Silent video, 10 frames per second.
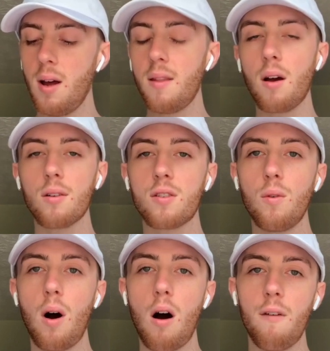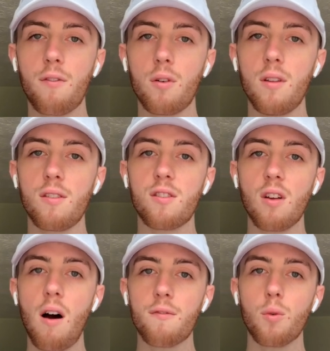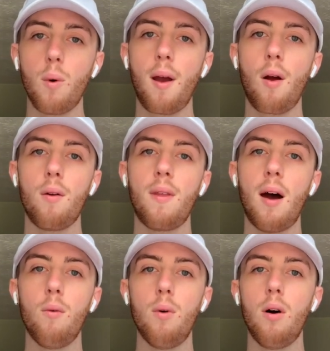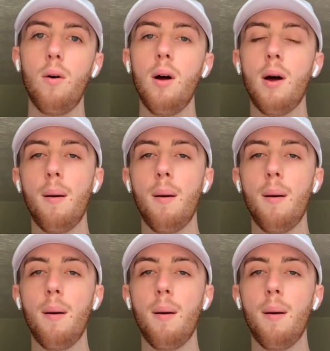They also offer the software that will